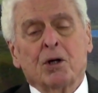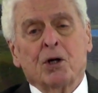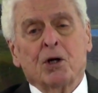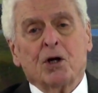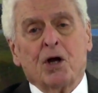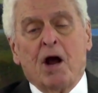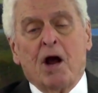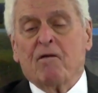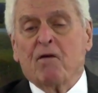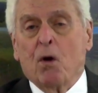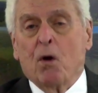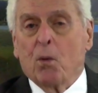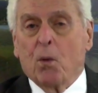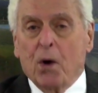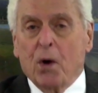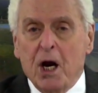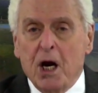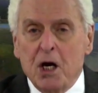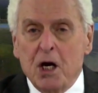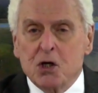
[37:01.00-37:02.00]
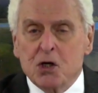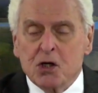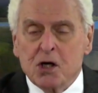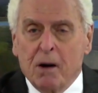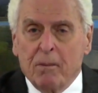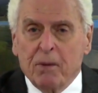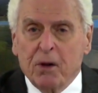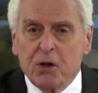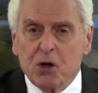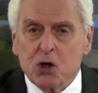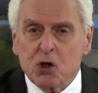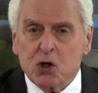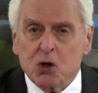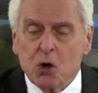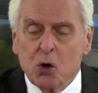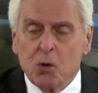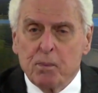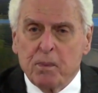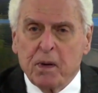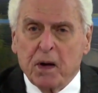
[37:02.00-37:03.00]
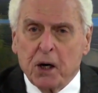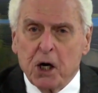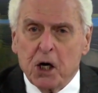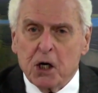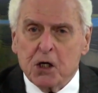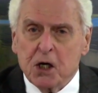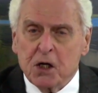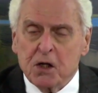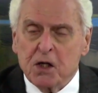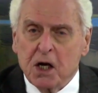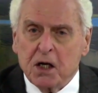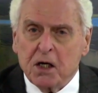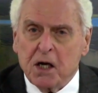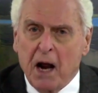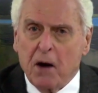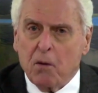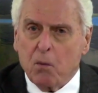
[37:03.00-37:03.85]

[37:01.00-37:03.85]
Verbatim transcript: You ever read some of the stupidity that they